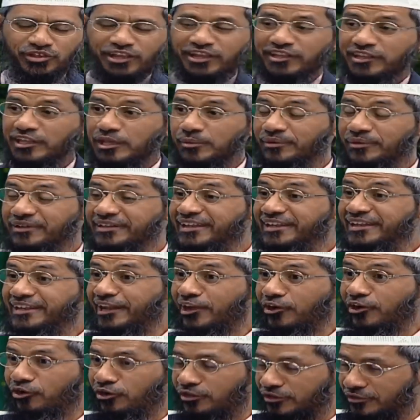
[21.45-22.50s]
you can keep a daily
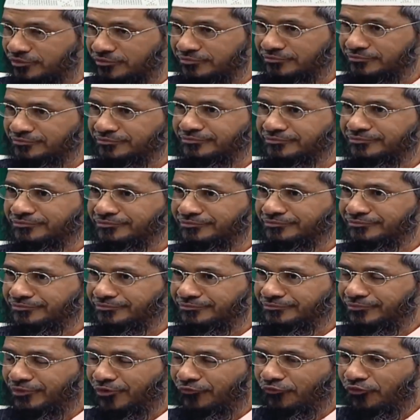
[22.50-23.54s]
record
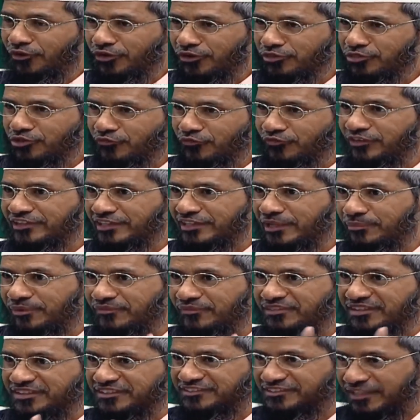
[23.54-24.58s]
of what is your wealth
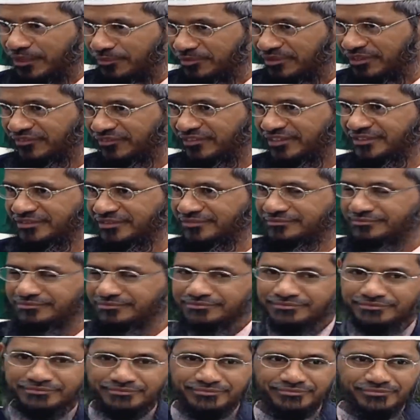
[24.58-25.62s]
above the nisab level.
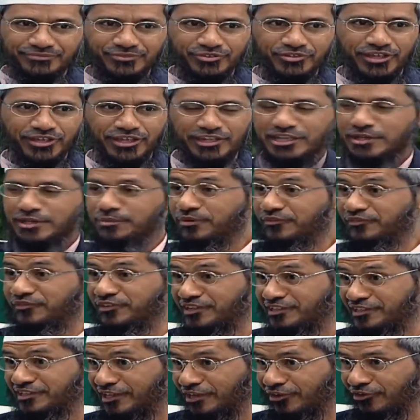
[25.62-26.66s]
You can keep a
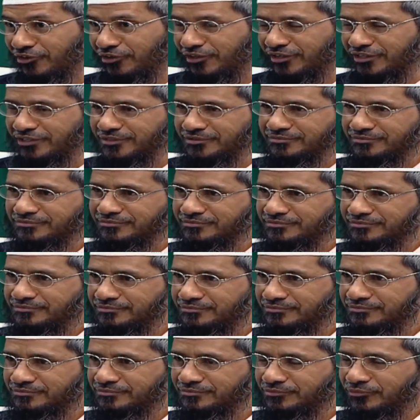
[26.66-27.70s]
weekly record
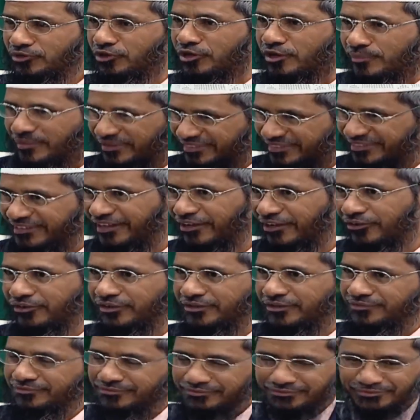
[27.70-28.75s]
or a monthly
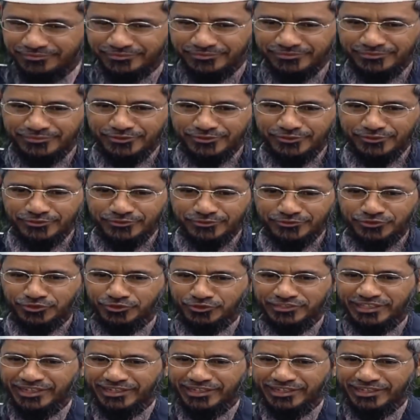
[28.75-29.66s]
record. So